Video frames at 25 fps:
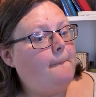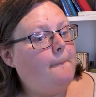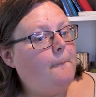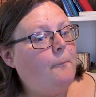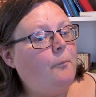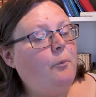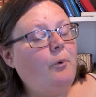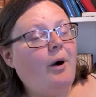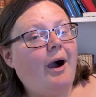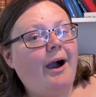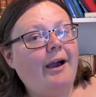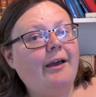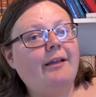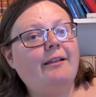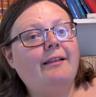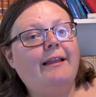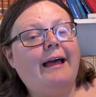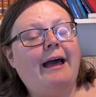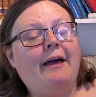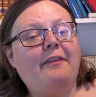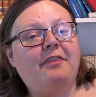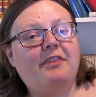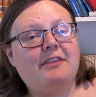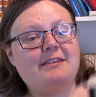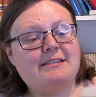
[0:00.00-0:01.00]
while
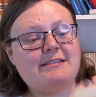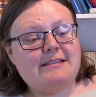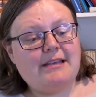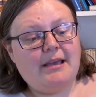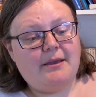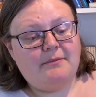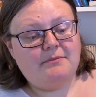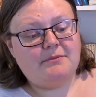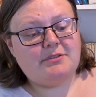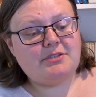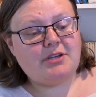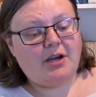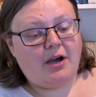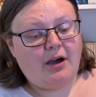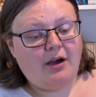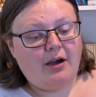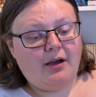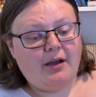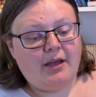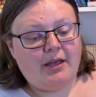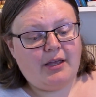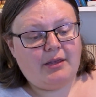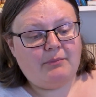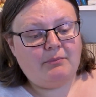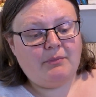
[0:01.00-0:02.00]
at the same
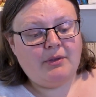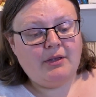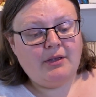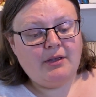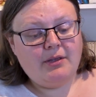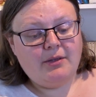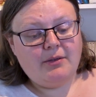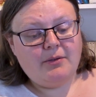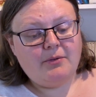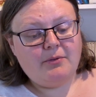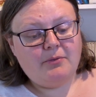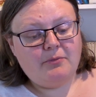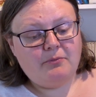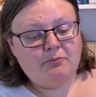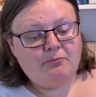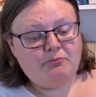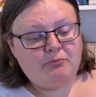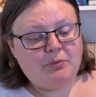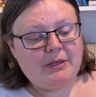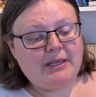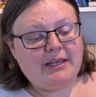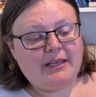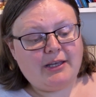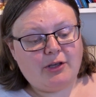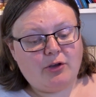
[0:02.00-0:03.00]
time
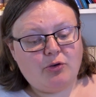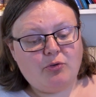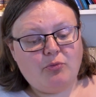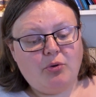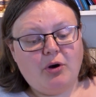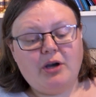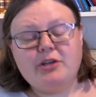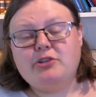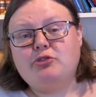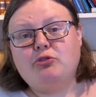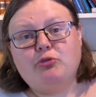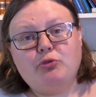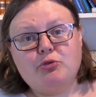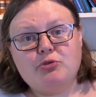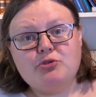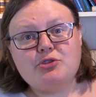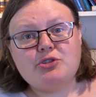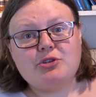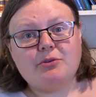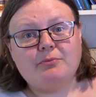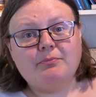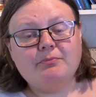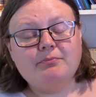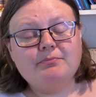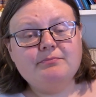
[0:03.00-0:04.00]
being quite
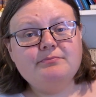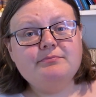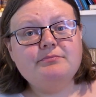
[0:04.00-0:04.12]
gruesome.